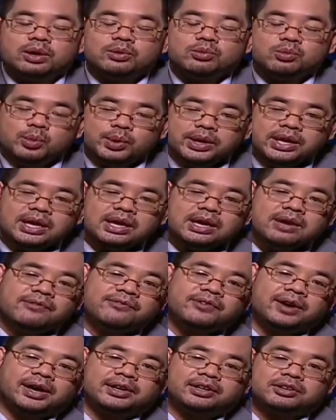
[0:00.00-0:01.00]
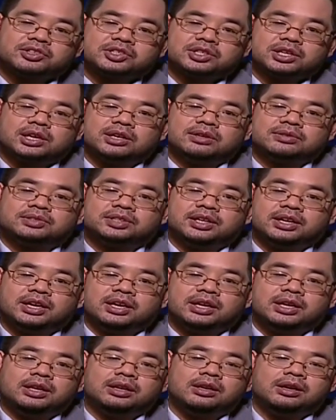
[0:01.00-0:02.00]
that when we find
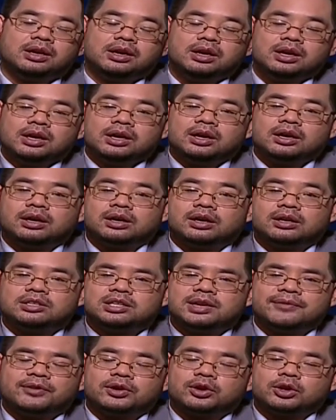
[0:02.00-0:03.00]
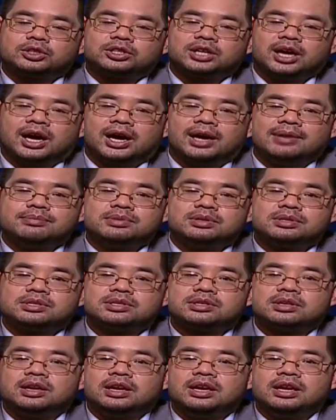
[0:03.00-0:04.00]
ourselves in difficult
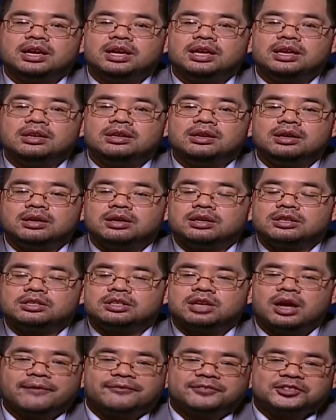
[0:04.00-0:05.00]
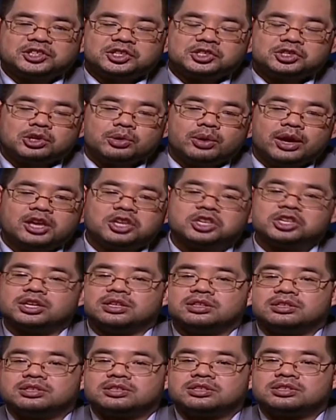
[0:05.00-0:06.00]
times, in tough
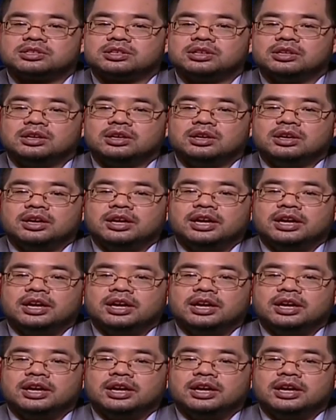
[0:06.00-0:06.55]
situations,